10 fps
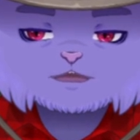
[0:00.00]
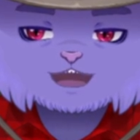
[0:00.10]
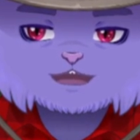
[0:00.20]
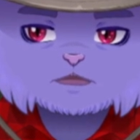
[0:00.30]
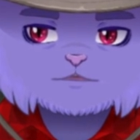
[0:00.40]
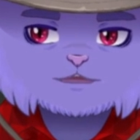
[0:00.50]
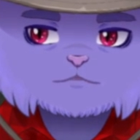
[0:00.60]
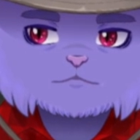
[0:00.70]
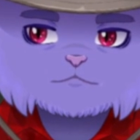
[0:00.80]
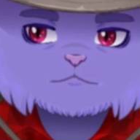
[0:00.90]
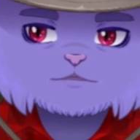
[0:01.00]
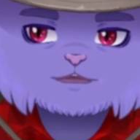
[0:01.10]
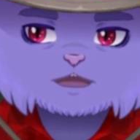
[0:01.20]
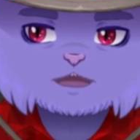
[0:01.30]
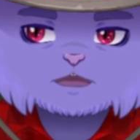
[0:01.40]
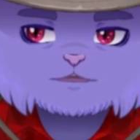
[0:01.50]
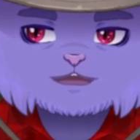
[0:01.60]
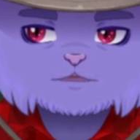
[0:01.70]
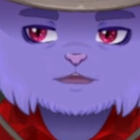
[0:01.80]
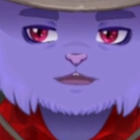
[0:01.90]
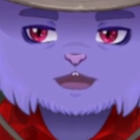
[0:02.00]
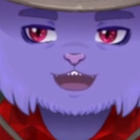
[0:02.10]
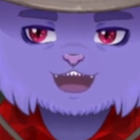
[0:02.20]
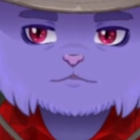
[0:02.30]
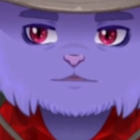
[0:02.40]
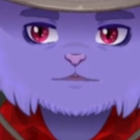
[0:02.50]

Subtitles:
here. I don't know why that's so shocking.